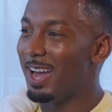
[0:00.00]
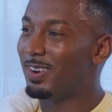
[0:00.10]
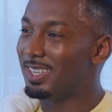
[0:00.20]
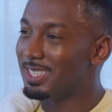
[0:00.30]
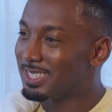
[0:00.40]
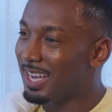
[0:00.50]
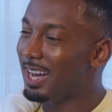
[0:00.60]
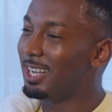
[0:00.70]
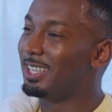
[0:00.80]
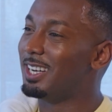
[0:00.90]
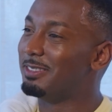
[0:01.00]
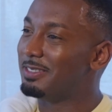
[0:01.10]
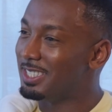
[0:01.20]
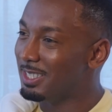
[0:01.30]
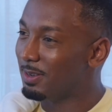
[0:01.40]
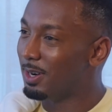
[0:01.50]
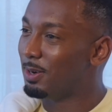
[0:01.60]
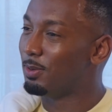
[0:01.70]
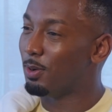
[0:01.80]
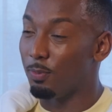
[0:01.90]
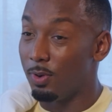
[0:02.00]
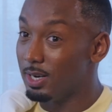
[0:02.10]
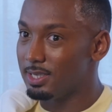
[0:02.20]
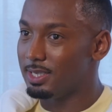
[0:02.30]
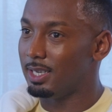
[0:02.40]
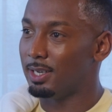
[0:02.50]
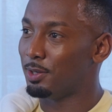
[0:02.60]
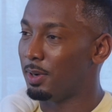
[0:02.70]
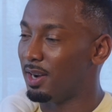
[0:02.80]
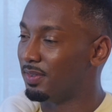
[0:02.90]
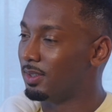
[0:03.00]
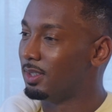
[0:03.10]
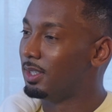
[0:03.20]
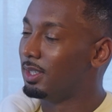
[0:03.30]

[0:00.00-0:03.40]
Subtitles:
And on a scale of 0 or 1 to 10 or whatever,